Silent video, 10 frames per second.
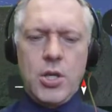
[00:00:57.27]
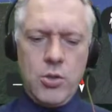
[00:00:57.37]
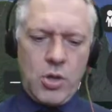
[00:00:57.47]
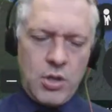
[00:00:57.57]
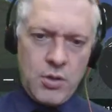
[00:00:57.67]

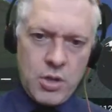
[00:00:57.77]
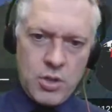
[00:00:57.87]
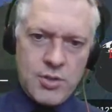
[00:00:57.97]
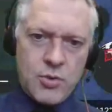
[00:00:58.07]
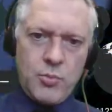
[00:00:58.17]
You can
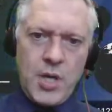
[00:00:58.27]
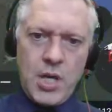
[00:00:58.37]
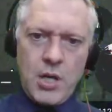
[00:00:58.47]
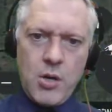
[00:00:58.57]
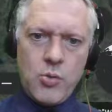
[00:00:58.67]
zoom in
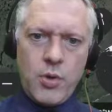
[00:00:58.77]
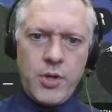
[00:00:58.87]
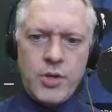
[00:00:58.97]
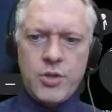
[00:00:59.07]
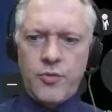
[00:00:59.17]
and out with
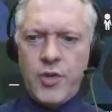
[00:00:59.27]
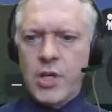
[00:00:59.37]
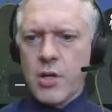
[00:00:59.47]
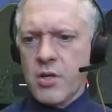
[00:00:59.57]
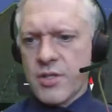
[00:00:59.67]
your 2
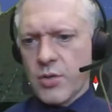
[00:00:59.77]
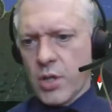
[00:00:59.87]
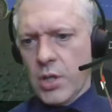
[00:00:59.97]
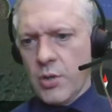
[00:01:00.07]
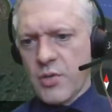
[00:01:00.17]
fingers. You
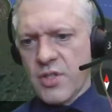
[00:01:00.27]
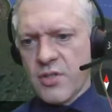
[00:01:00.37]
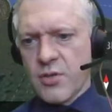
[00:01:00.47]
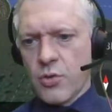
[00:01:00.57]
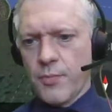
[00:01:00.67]
can use the
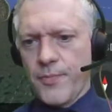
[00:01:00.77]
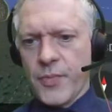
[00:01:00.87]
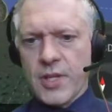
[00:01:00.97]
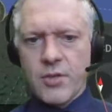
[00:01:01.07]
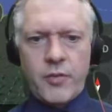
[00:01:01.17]
zoom
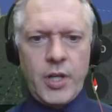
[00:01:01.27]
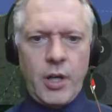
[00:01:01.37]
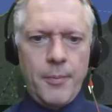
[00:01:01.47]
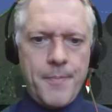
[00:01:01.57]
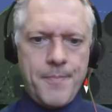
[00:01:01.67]
that's over here.